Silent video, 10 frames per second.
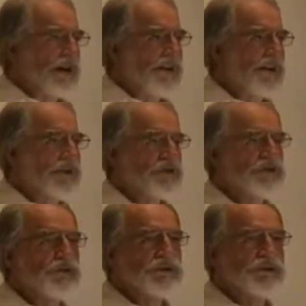And then the
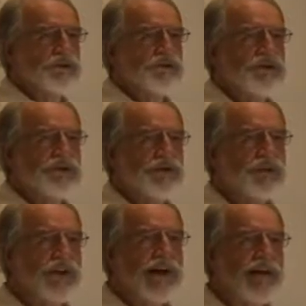school district said,
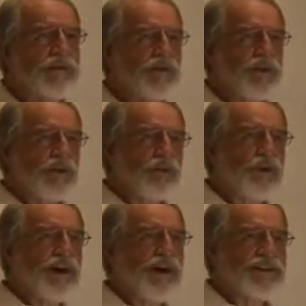well, yeah,
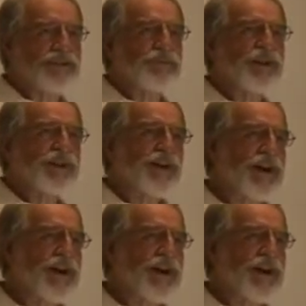we got the $1 billion,